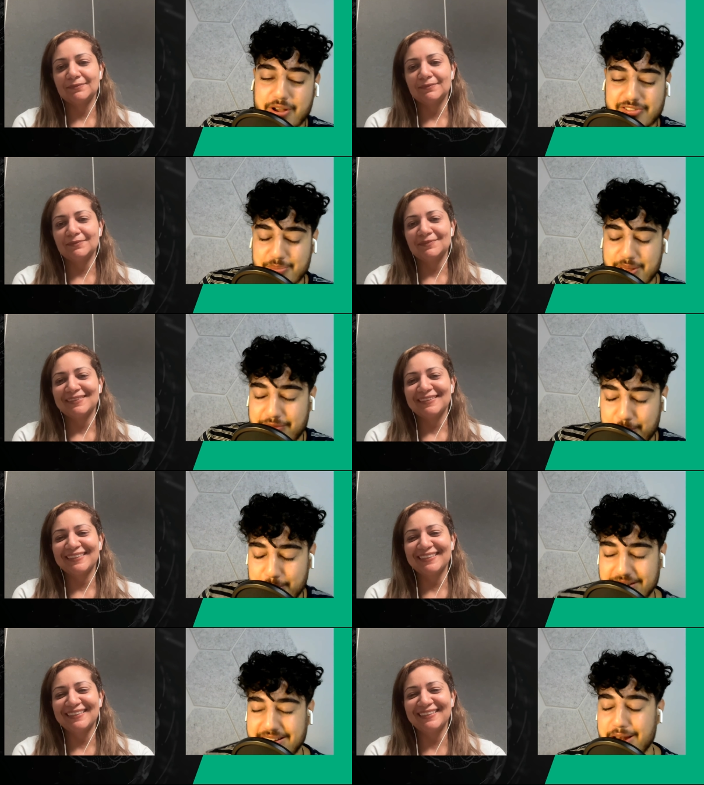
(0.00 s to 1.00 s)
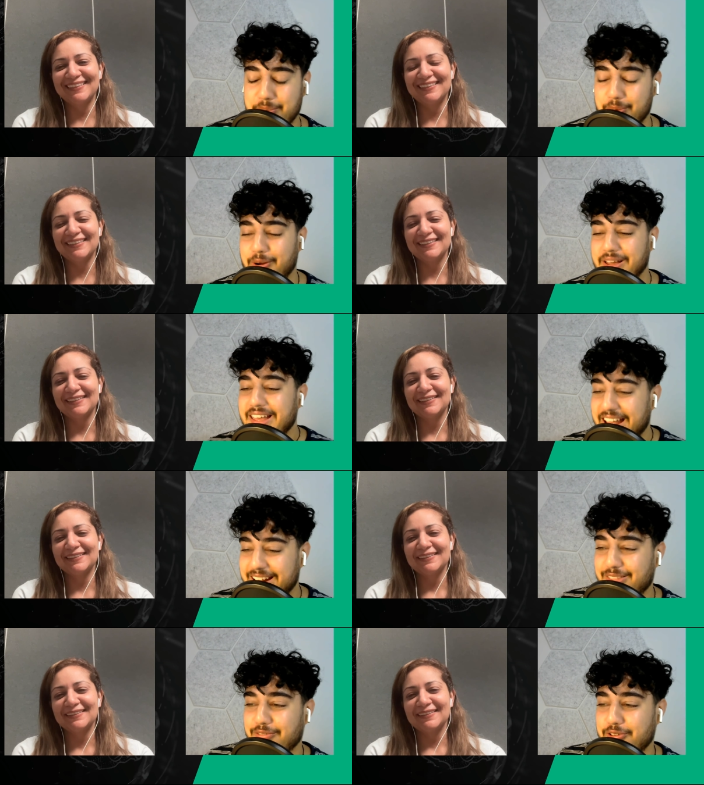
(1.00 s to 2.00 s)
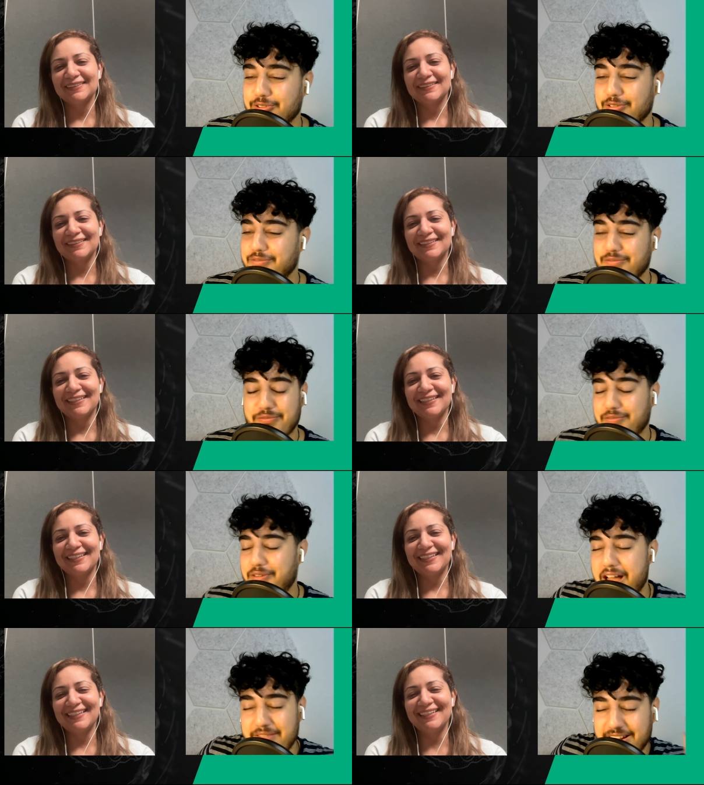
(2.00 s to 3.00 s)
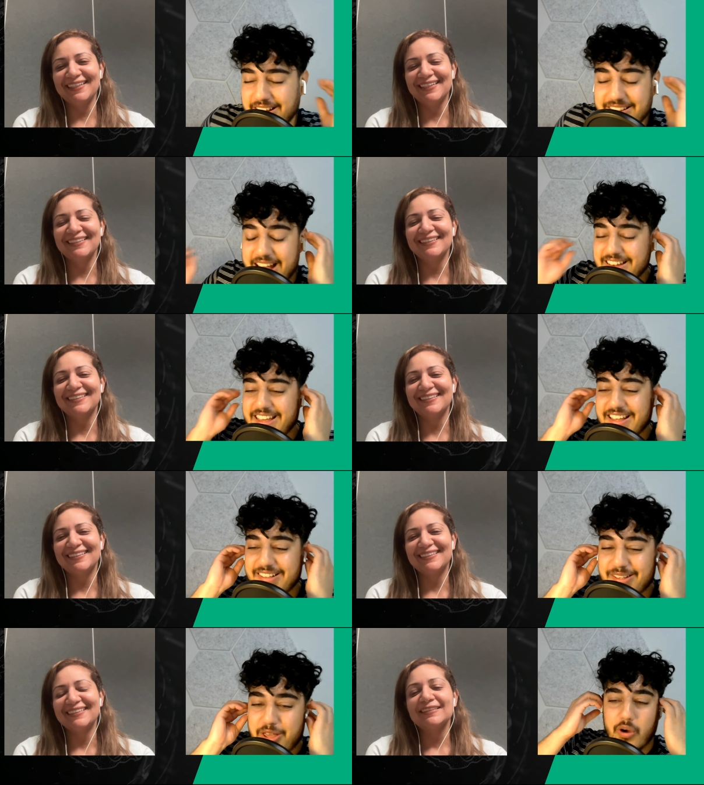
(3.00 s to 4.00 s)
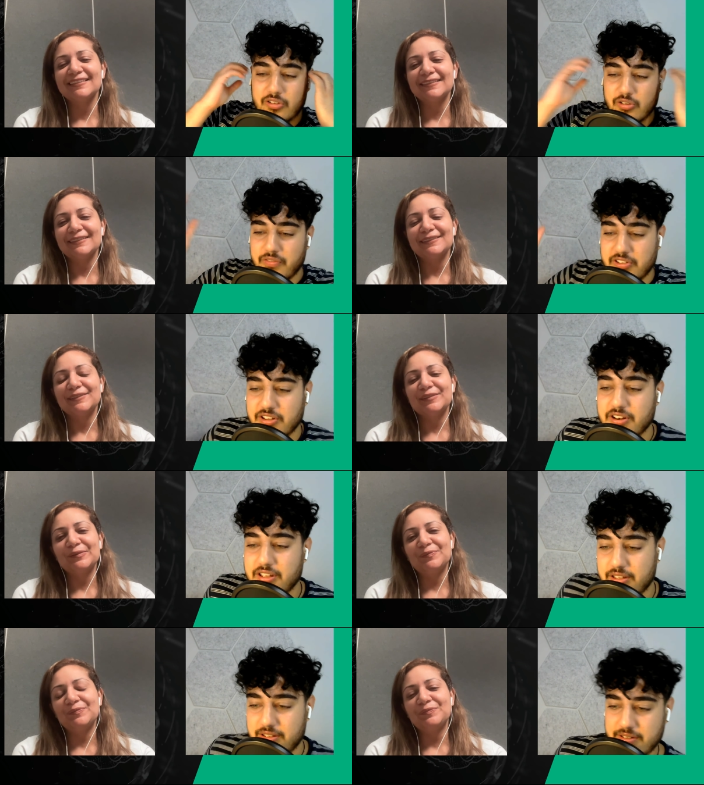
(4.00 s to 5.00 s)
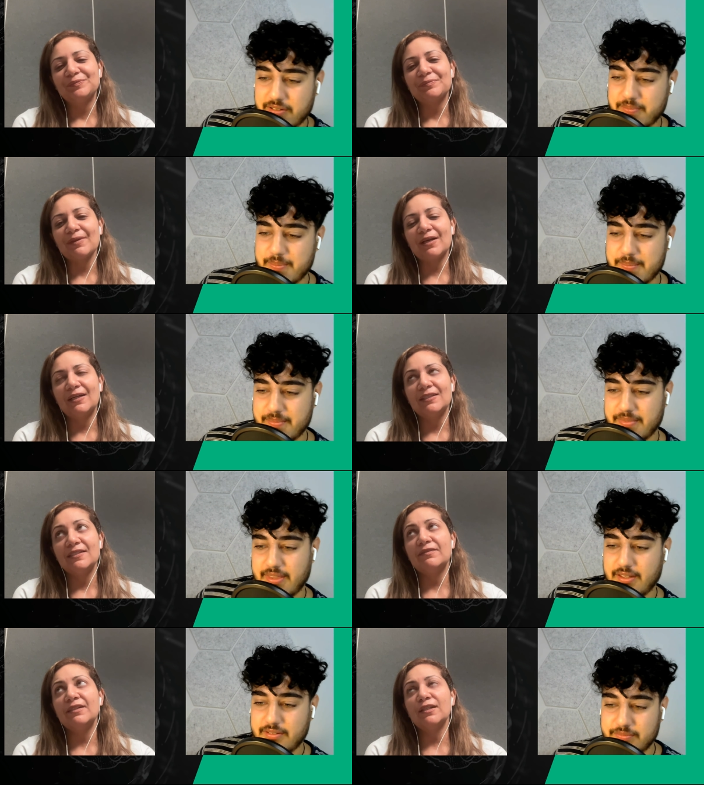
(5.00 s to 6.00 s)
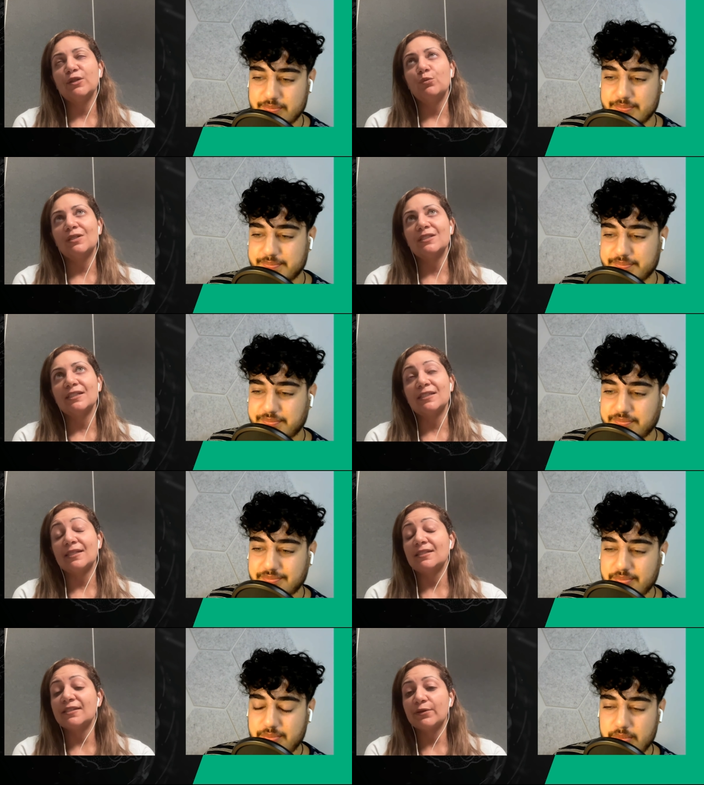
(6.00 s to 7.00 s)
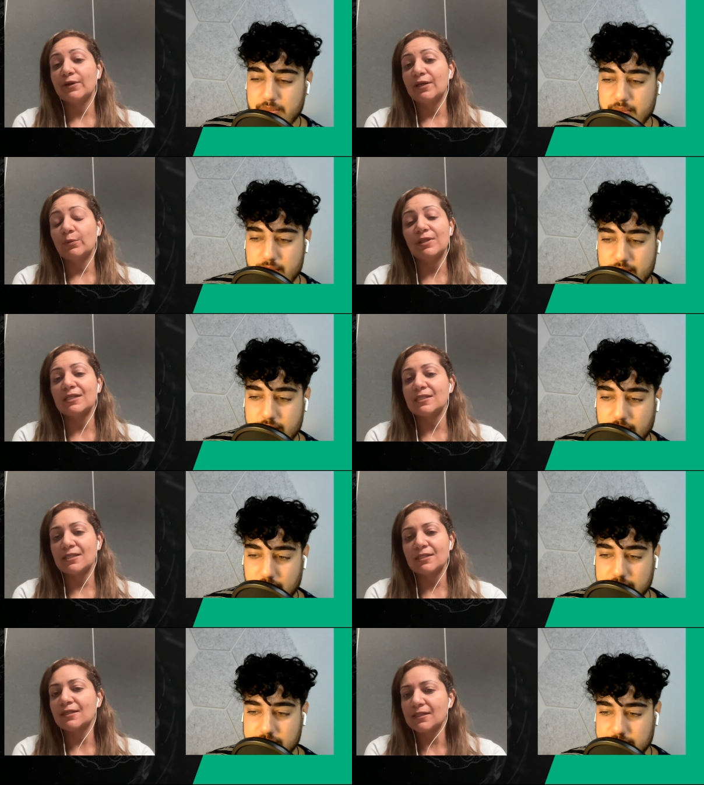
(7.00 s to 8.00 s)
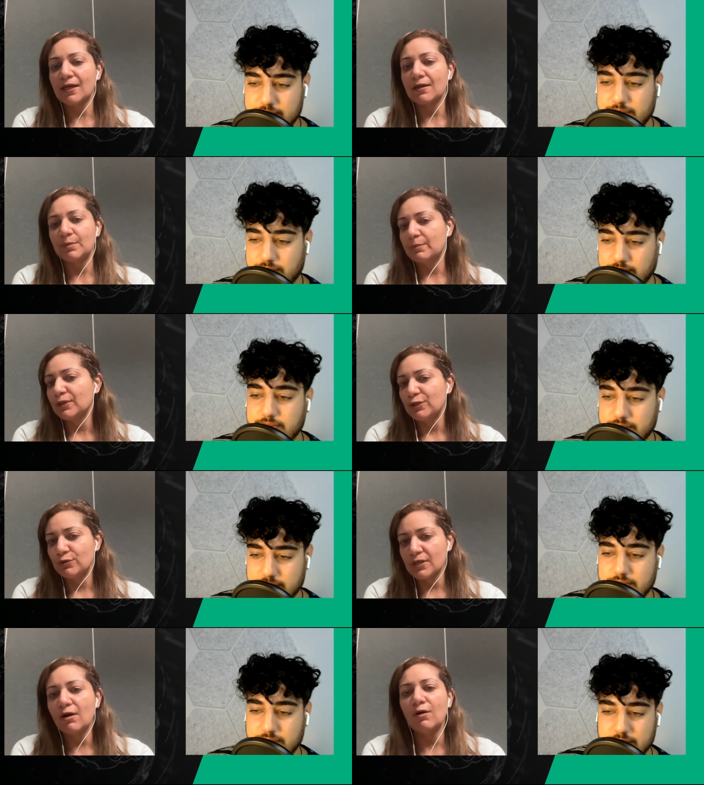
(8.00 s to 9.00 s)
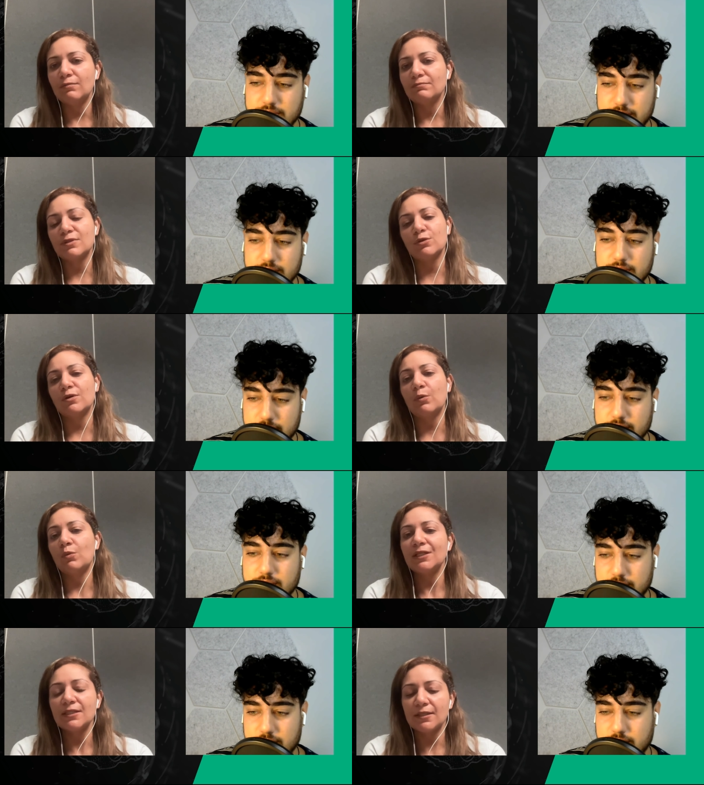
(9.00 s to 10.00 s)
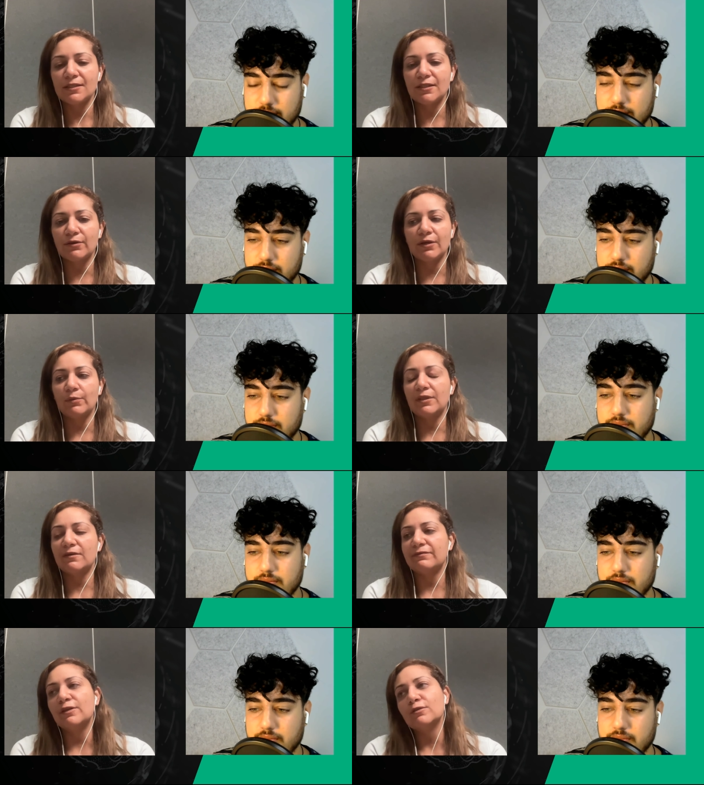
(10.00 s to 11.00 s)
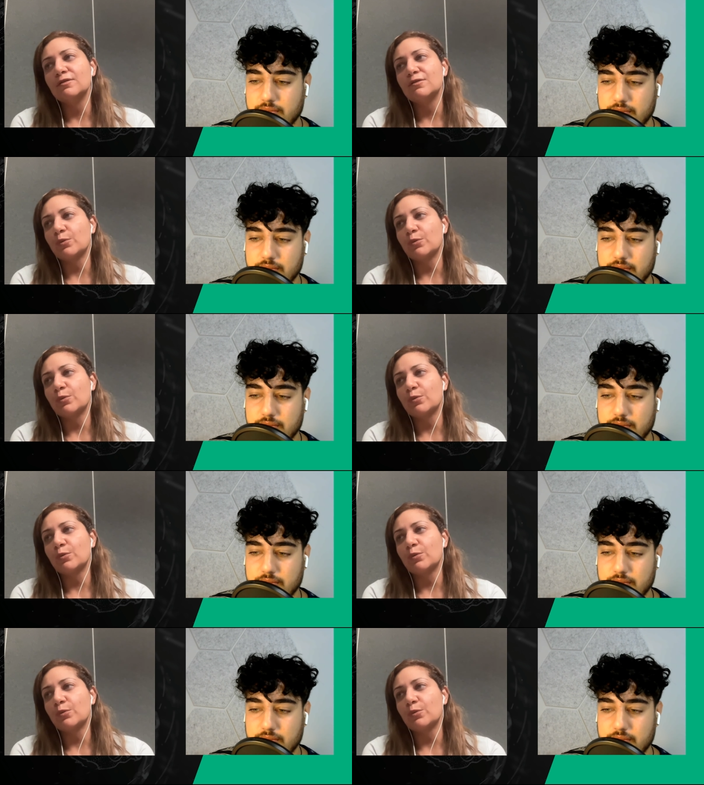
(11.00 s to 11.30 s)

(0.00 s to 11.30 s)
Speaker 1: question, but if you were to teleport into the future in five, let's say ten years, what is your vision?
Speaker 2: I definitely want it to integrate with existing tech people use at home. So I want it to integrate with their phone,